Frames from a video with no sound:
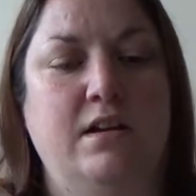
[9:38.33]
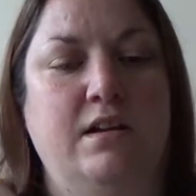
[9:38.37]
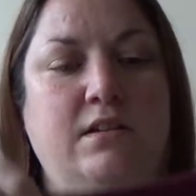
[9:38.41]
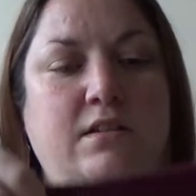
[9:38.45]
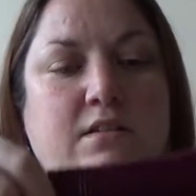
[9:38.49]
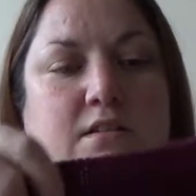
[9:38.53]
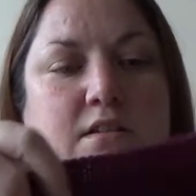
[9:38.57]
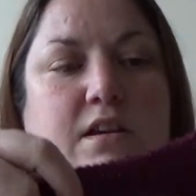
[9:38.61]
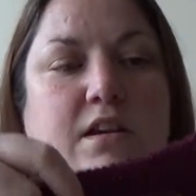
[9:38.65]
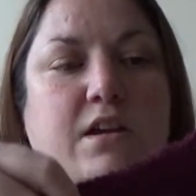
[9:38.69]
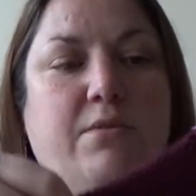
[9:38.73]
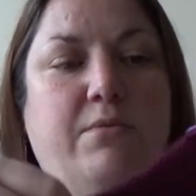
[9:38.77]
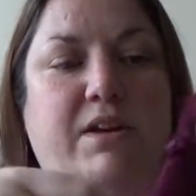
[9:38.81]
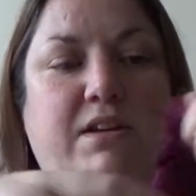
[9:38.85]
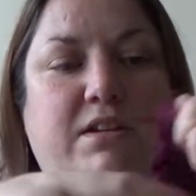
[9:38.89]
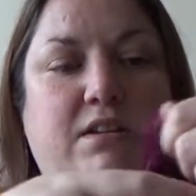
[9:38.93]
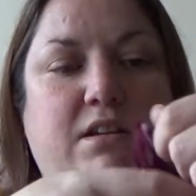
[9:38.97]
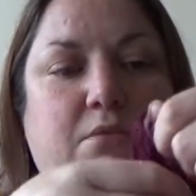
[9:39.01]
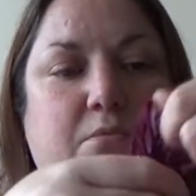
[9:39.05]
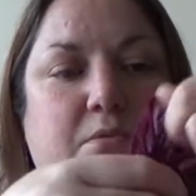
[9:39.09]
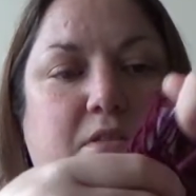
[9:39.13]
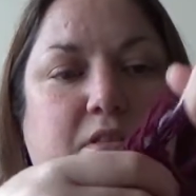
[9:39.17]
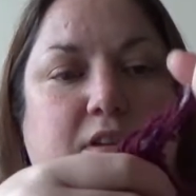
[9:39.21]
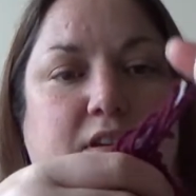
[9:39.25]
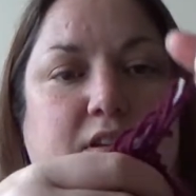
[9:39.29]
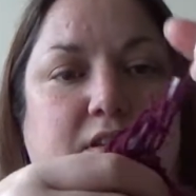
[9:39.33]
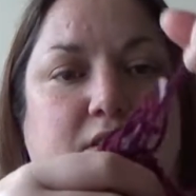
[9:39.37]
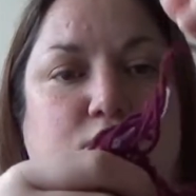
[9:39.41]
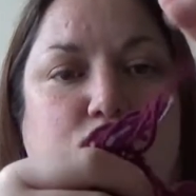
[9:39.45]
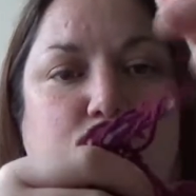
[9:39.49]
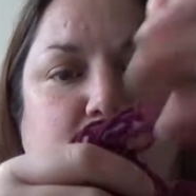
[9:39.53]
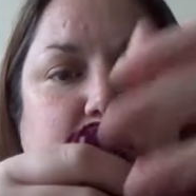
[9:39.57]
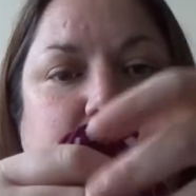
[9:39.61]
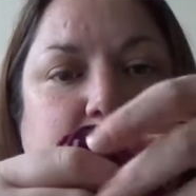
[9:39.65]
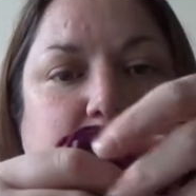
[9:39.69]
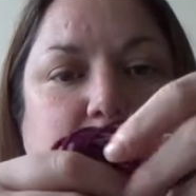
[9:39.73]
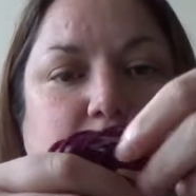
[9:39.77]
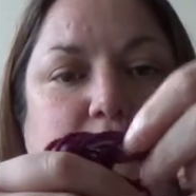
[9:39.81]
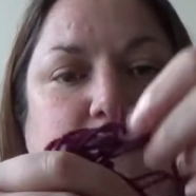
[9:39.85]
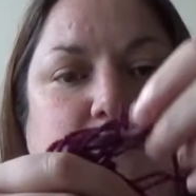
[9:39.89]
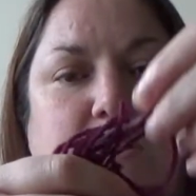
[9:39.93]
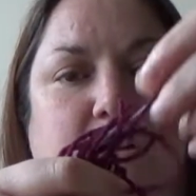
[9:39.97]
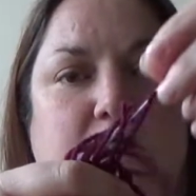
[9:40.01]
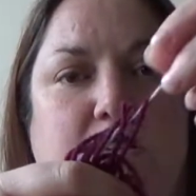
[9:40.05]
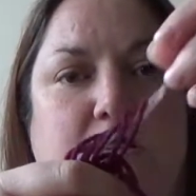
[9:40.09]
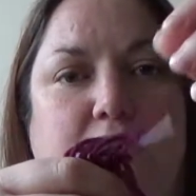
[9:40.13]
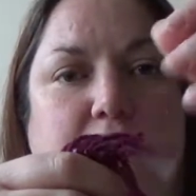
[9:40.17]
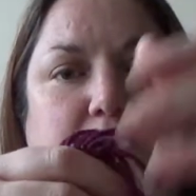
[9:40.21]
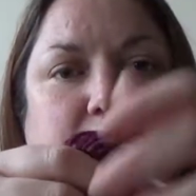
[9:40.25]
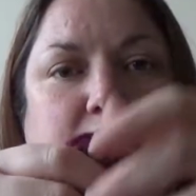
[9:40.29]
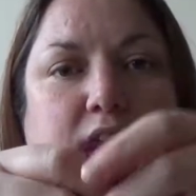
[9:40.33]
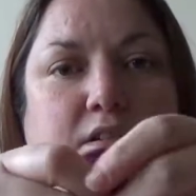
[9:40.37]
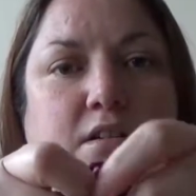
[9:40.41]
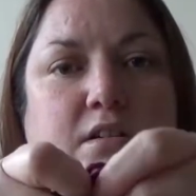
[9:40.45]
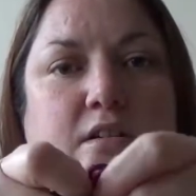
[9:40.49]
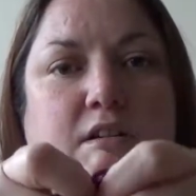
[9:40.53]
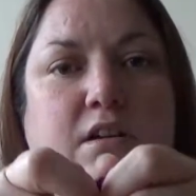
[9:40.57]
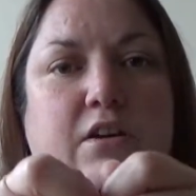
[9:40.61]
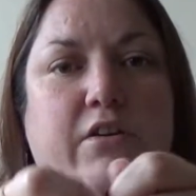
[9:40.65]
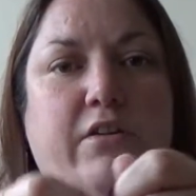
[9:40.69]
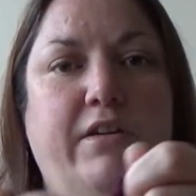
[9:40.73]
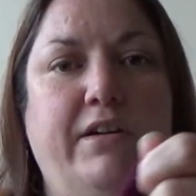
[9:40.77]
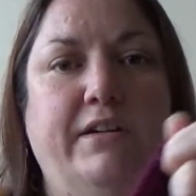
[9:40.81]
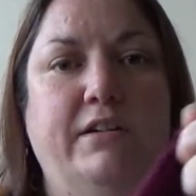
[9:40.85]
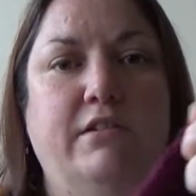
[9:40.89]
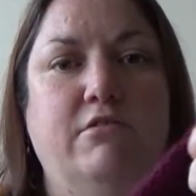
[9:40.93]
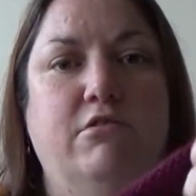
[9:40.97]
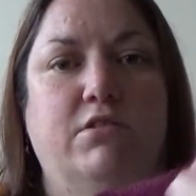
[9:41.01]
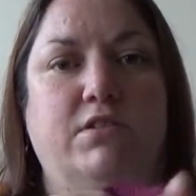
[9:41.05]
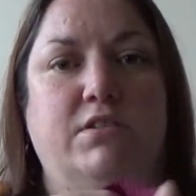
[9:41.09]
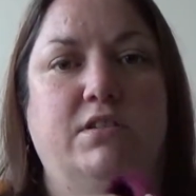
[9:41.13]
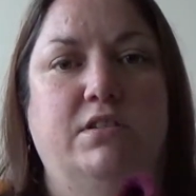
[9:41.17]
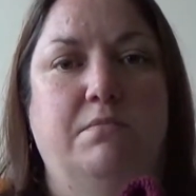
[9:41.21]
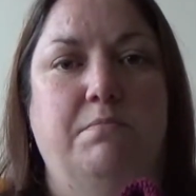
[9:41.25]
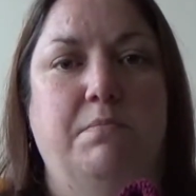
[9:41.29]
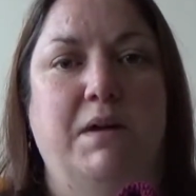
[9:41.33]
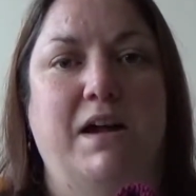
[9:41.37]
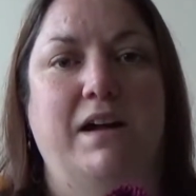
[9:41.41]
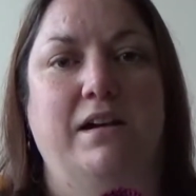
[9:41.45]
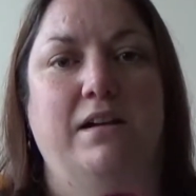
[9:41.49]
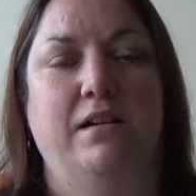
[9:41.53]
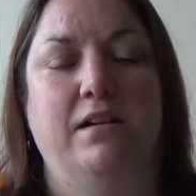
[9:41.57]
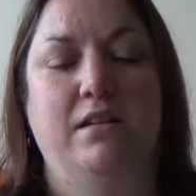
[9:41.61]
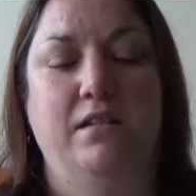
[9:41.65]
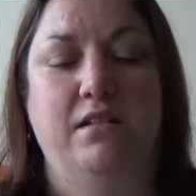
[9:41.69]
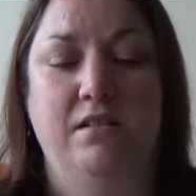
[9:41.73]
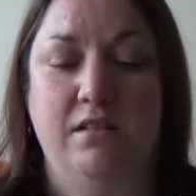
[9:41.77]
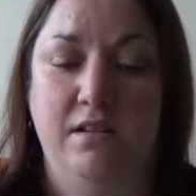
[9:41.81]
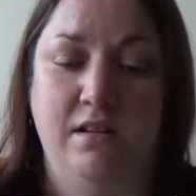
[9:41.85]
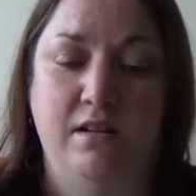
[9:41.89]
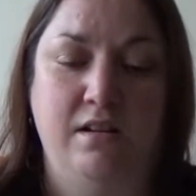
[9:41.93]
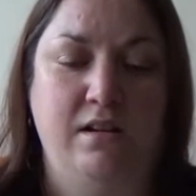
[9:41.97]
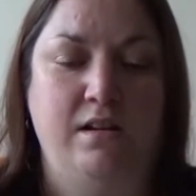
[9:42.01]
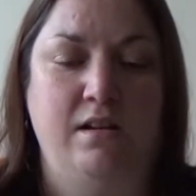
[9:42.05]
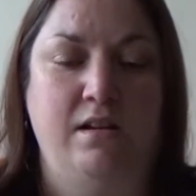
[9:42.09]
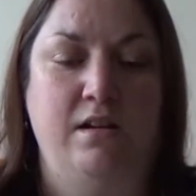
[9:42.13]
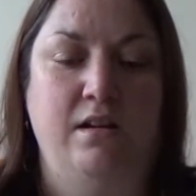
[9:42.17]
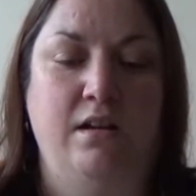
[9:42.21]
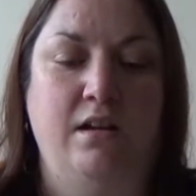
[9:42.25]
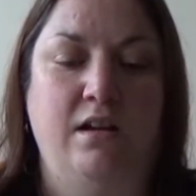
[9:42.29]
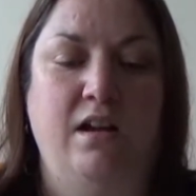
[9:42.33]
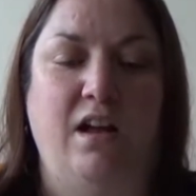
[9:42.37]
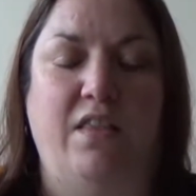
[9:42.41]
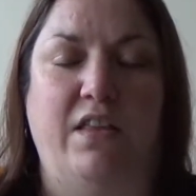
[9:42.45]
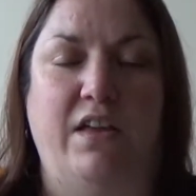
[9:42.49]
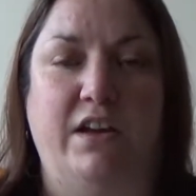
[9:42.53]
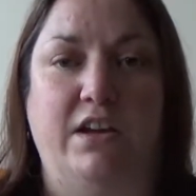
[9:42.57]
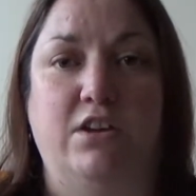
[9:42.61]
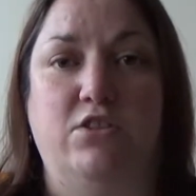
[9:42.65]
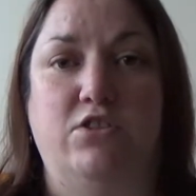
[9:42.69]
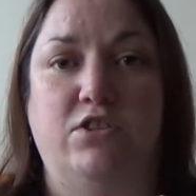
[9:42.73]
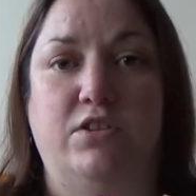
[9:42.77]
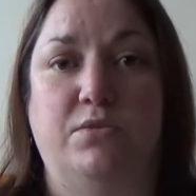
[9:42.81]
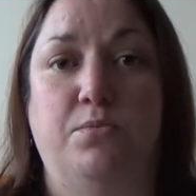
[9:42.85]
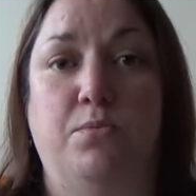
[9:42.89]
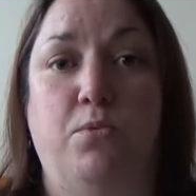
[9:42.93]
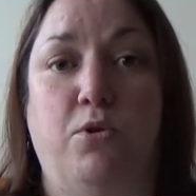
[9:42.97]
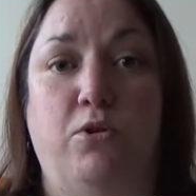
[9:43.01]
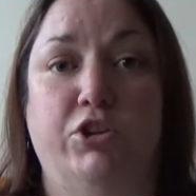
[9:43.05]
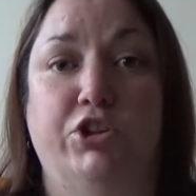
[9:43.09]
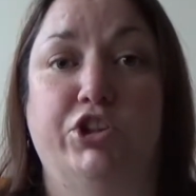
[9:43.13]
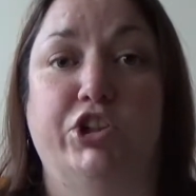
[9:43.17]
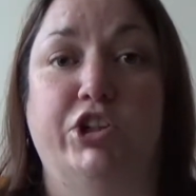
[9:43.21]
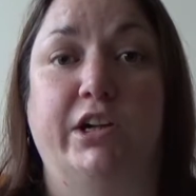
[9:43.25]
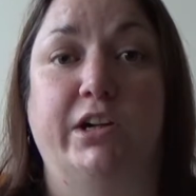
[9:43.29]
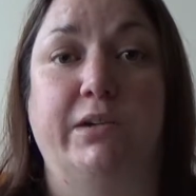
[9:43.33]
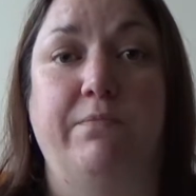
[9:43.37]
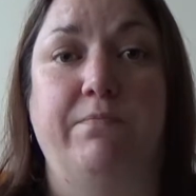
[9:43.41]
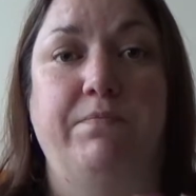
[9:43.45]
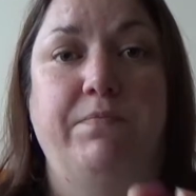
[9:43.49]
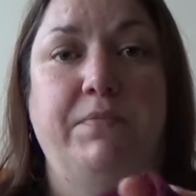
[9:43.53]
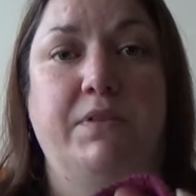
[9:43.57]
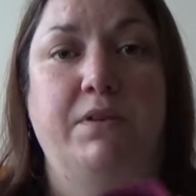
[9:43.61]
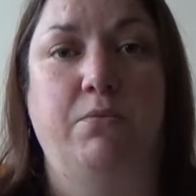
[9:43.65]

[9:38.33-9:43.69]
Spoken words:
So you end up with these strings of yarn going across the back, and then you just wash it.